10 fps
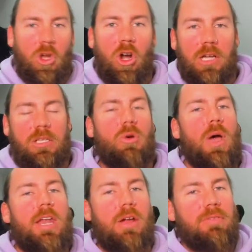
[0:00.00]
All right, so we'll
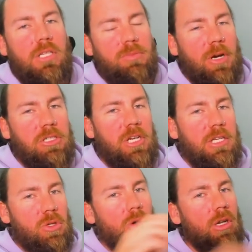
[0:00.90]
head over to the
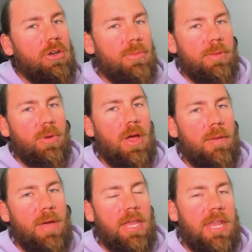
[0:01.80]
spreadsheet, talk a little bit
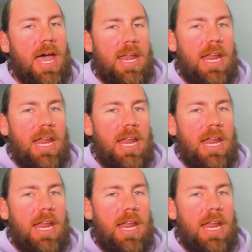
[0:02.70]
about that,